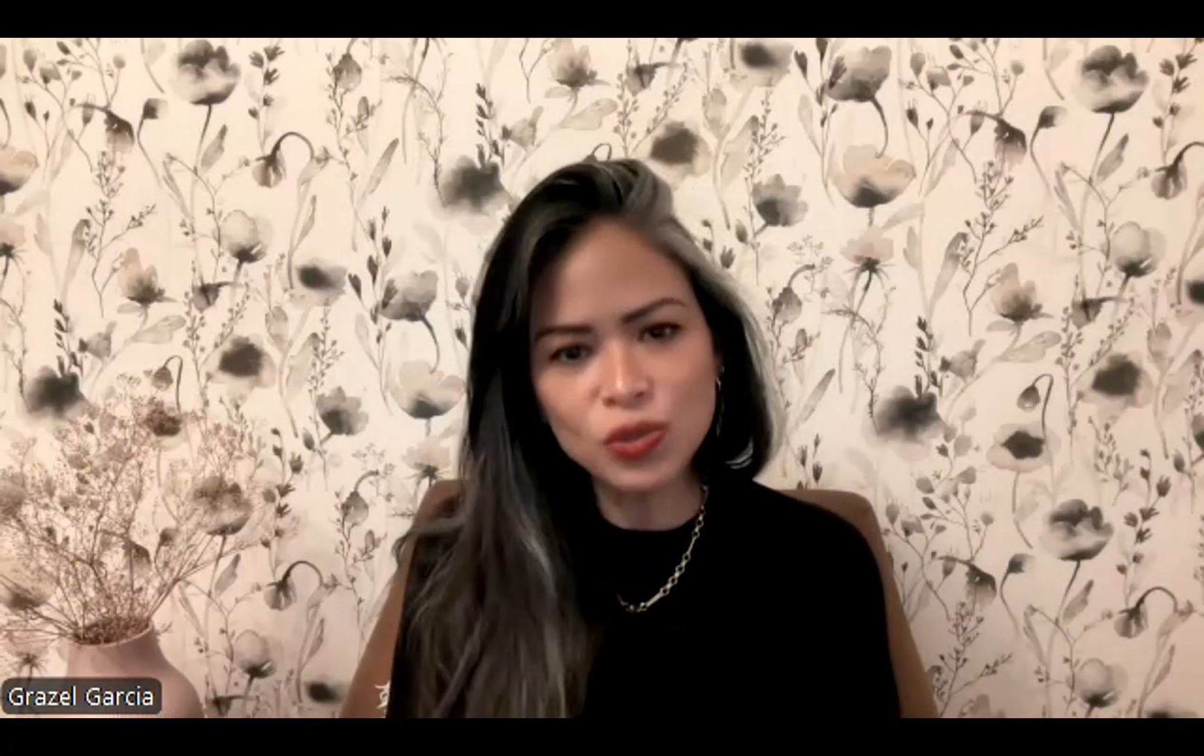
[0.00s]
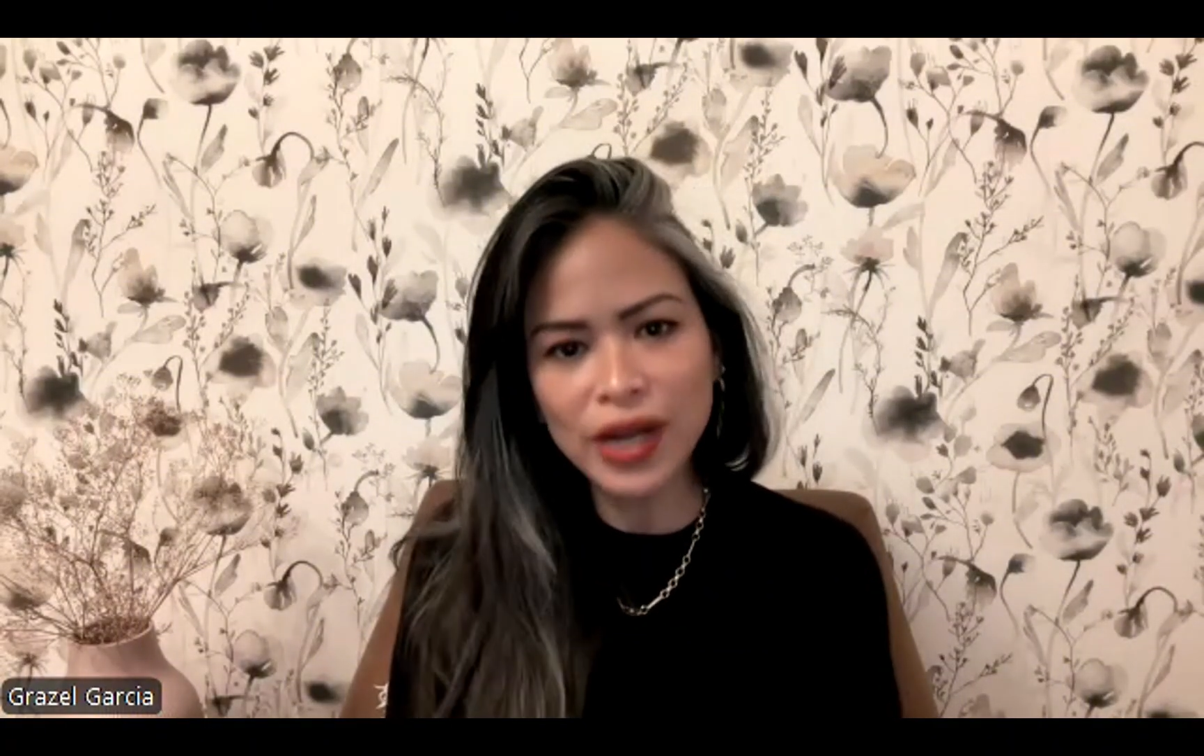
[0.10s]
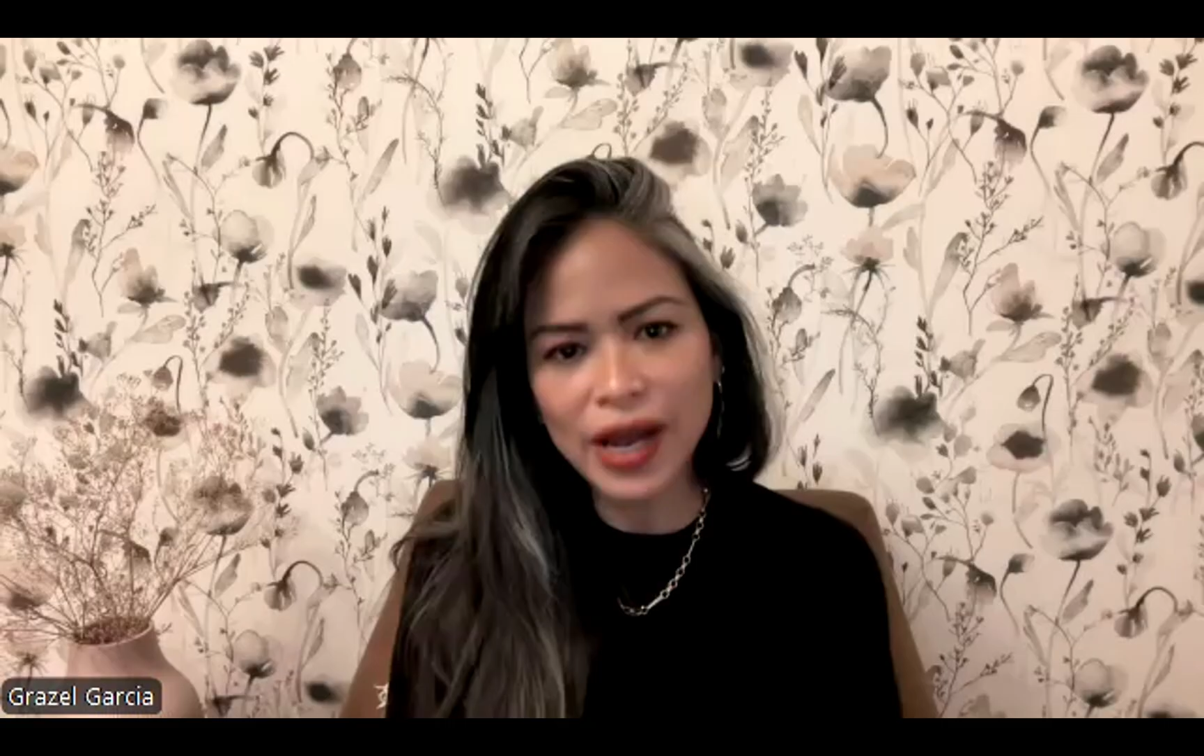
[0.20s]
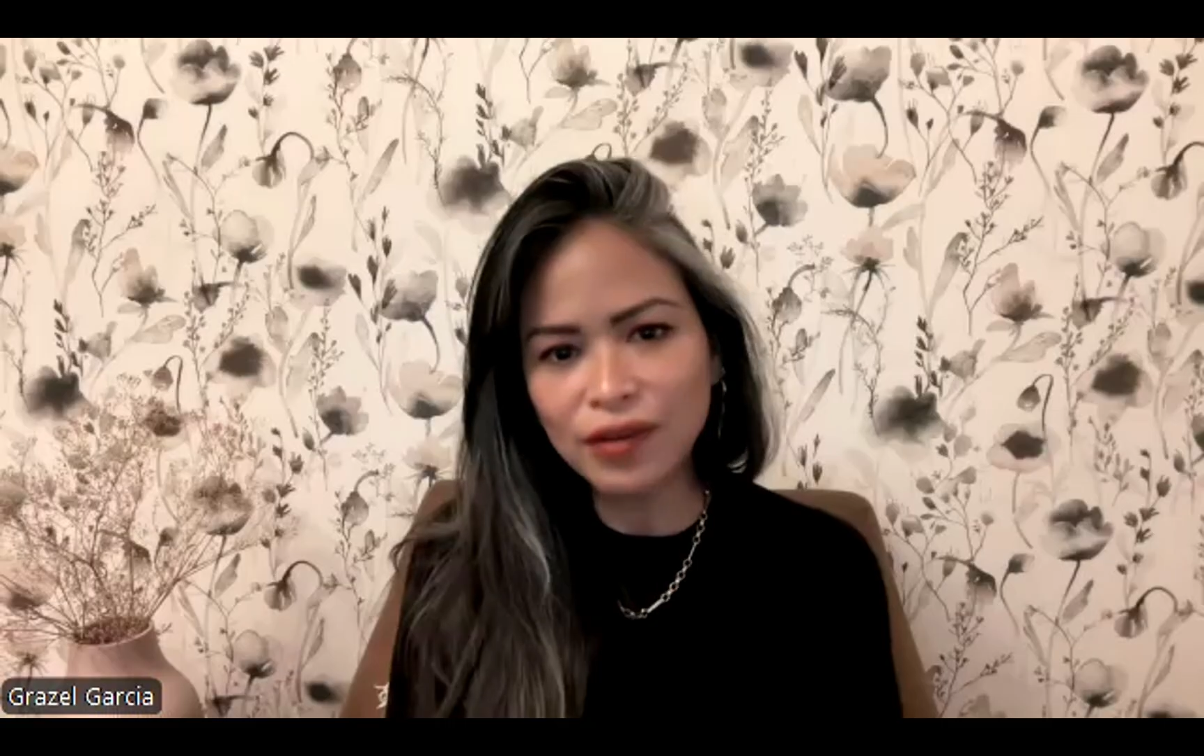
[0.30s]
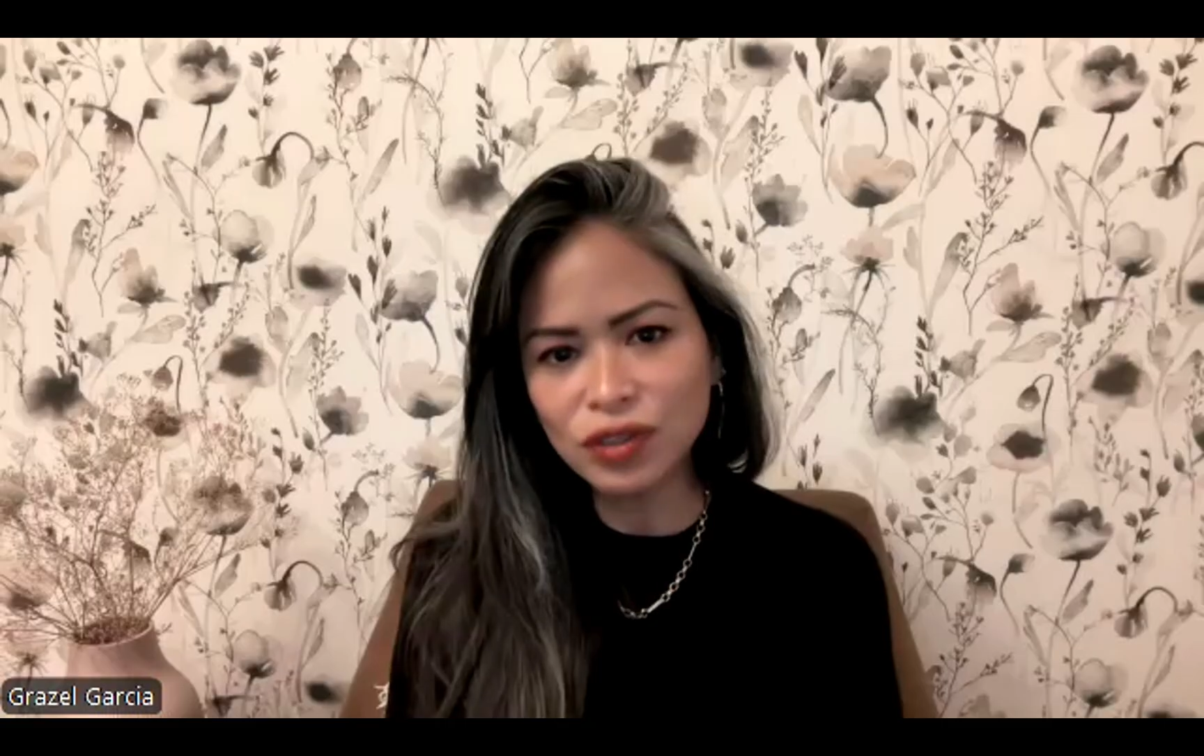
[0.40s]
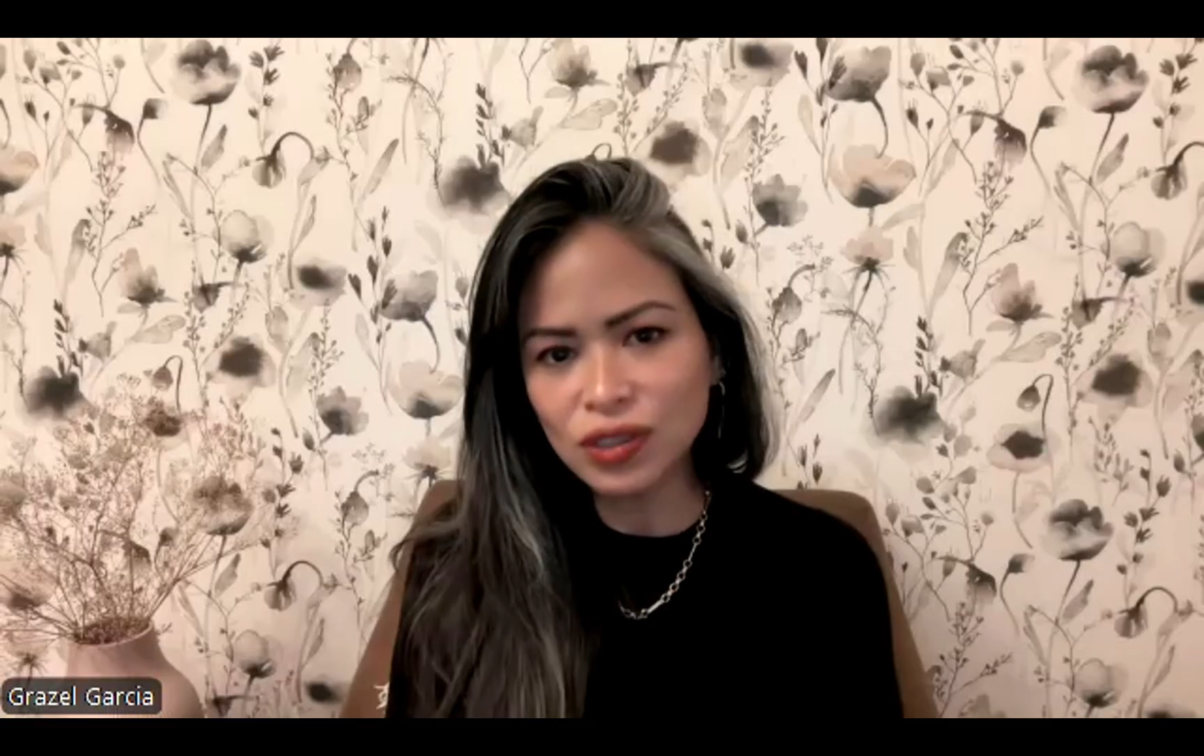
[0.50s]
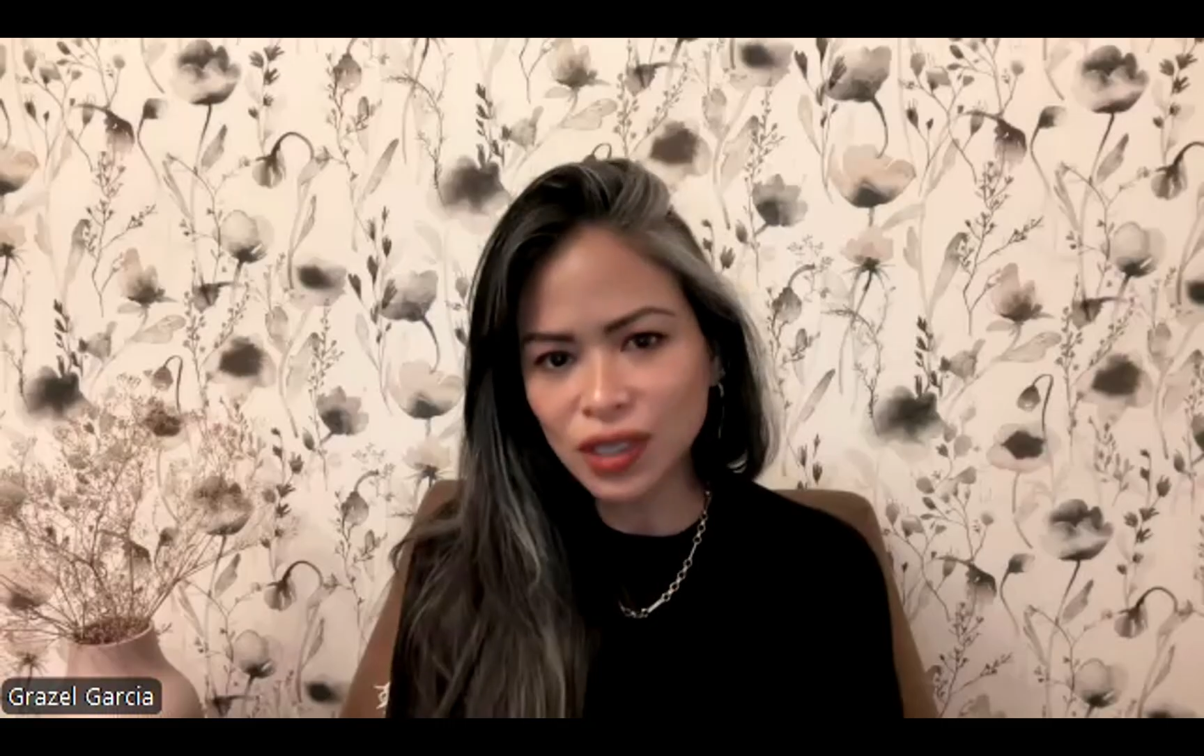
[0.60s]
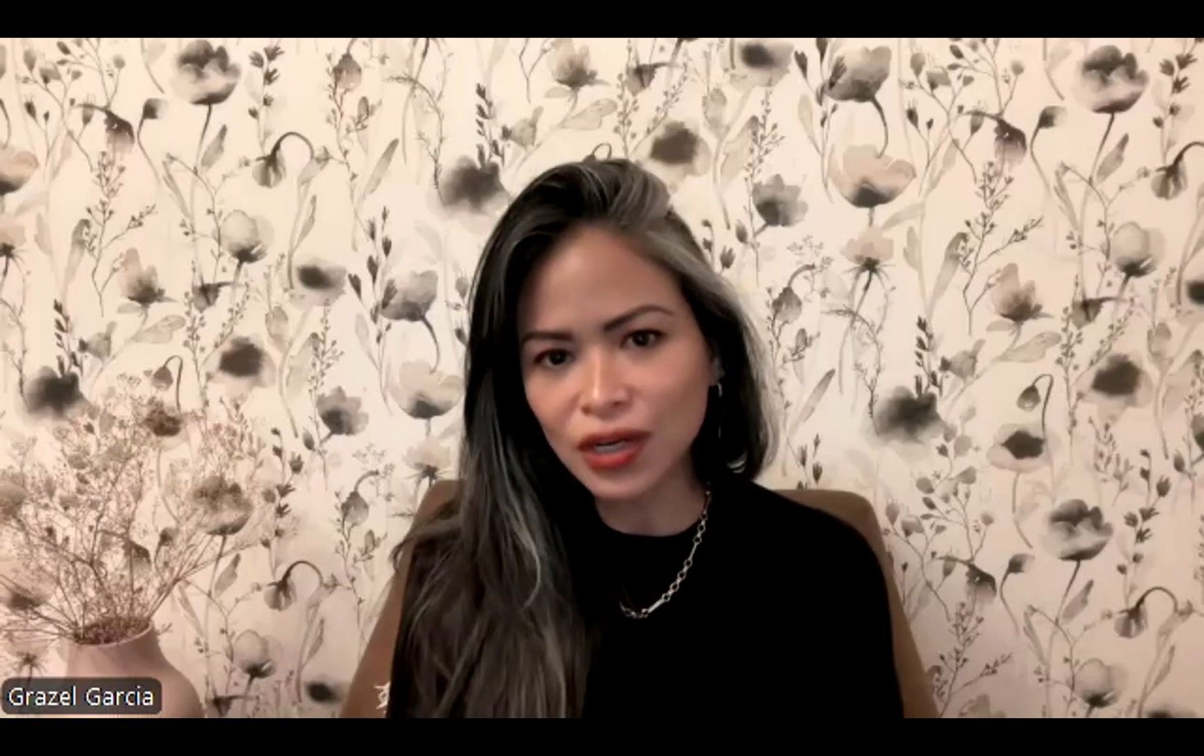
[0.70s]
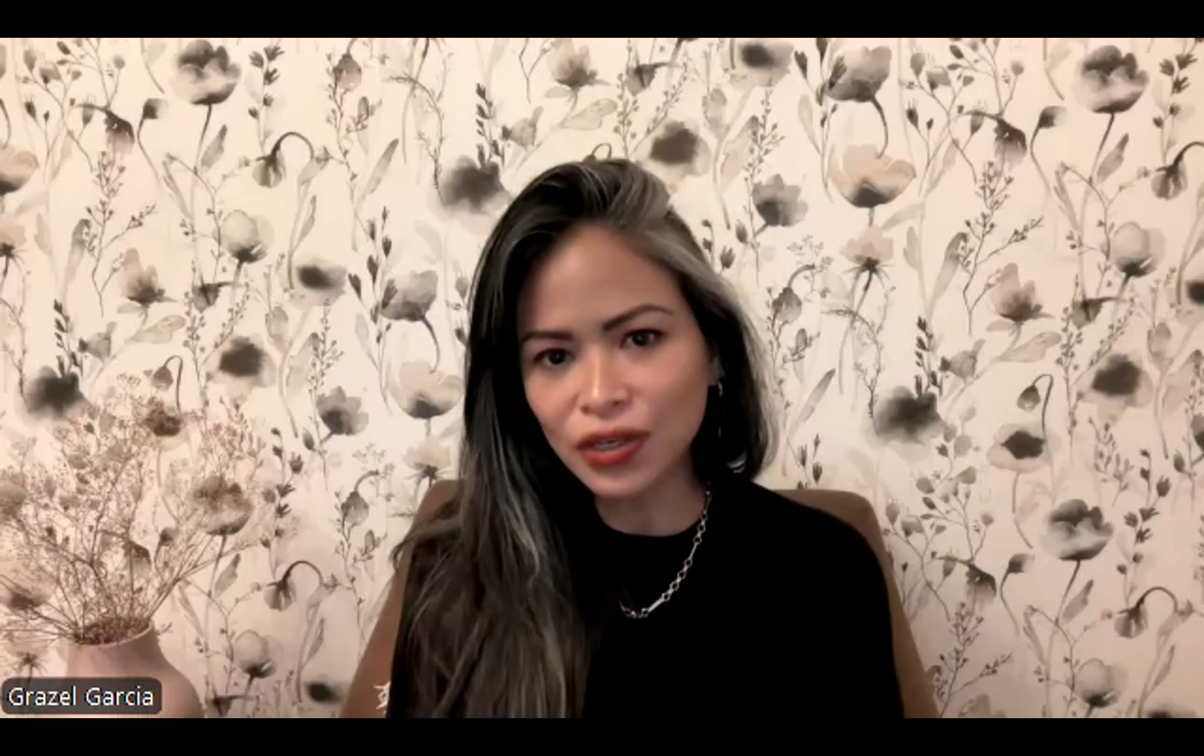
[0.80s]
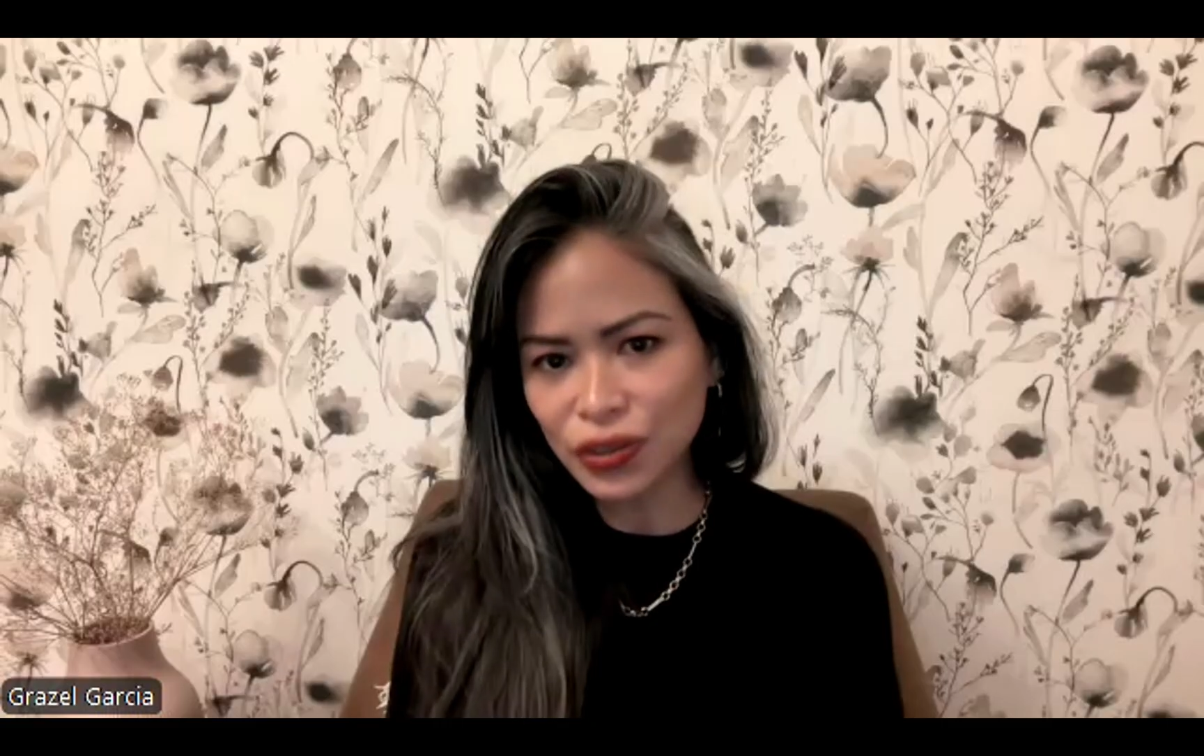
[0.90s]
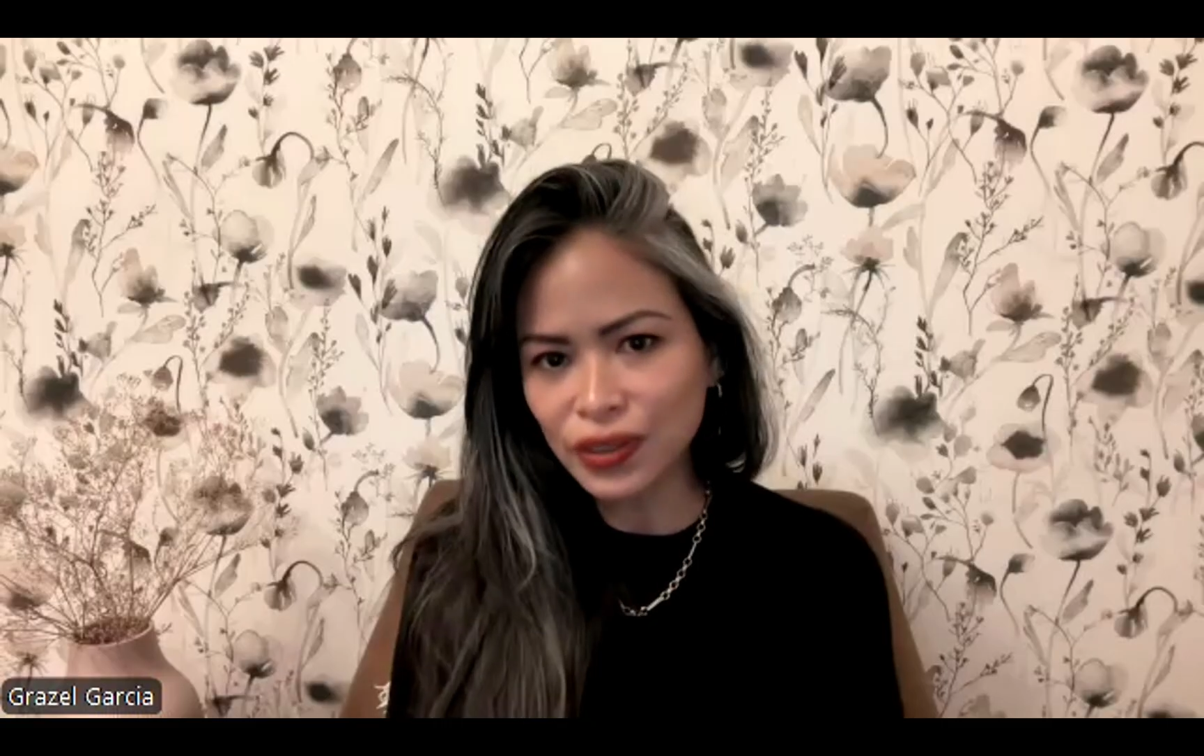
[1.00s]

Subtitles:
when I have to tell you